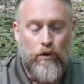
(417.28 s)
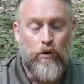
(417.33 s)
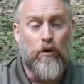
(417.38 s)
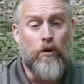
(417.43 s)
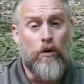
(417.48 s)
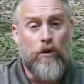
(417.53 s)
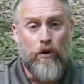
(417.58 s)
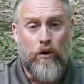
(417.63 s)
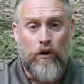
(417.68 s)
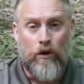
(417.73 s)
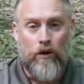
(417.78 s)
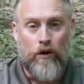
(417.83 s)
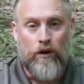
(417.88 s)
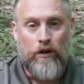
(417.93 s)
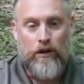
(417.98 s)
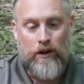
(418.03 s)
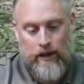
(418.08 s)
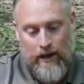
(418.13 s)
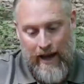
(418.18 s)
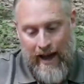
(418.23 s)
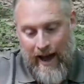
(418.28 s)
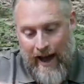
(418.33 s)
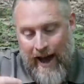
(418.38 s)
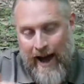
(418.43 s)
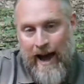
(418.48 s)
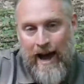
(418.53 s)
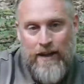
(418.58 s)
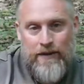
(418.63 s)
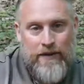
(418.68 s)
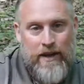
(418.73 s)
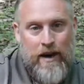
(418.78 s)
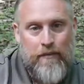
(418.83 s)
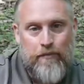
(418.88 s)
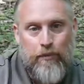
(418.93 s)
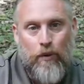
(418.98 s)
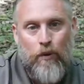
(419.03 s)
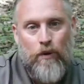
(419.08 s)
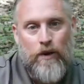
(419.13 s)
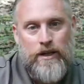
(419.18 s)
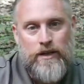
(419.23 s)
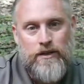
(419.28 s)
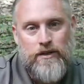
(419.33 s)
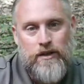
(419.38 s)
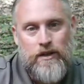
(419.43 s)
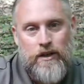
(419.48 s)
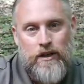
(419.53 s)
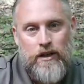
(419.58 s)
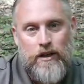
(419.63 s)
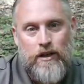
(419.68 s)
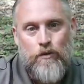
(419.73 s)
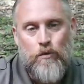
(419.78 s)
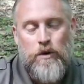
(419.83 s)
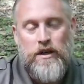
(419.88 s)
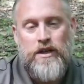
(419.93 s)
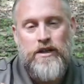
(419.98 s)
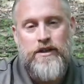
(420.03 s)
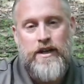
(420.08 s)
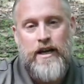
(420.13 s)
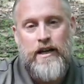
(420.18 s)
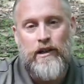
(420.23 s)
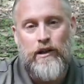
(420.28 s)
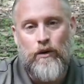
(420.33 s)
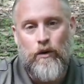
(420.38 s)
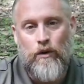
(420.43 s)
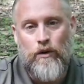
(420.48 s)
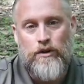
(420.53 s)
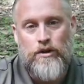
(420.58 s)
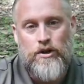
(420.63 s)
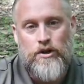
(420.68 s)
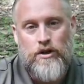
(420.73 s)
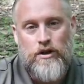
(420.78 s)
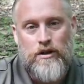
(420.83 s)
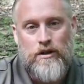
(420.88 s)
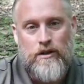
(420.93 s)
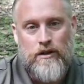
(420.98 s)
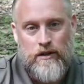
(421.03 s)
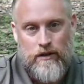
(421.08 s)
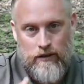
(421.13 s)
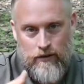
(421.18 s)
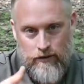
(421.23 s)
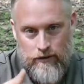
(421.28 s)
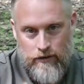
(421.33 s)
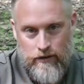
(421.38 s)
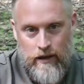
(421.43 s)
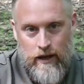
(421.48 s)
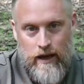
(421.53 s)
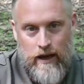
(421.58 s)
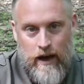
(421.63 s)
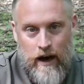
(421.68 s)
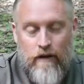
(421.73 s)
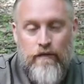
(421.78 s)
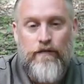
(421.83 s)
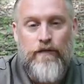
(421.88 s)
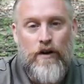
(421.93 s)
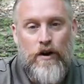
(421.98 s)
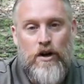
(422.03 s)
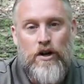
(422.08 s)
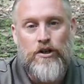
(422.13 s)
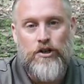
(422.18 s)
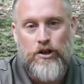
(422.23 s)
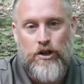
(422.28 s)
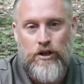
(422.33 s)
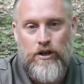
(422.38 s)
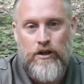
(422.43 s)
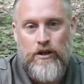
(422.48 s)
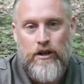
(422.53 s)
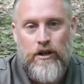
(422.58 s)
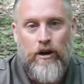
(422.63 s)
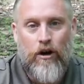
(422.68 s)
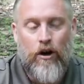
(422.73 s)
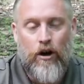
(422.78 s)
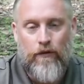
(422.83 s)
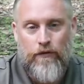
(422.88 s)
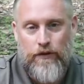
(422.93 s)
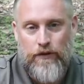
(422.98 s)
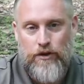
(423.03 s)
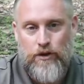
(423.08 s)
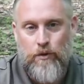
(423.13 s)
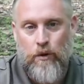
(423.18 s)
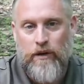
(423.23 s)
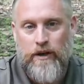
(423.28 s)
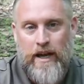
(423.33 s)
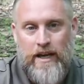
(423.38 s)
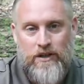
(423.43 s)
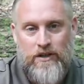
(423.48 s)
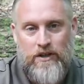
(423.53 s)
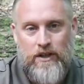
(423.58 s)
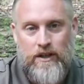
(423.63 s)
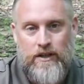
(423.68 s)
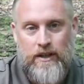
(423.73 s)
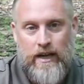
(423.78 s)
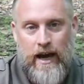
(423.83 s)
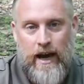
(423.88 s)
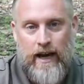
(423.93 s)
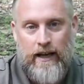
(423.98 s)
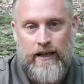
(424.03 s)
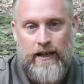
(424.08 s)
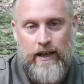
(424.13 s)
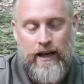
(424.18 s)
Or at that point we could then launch a version of the squad hasty attack,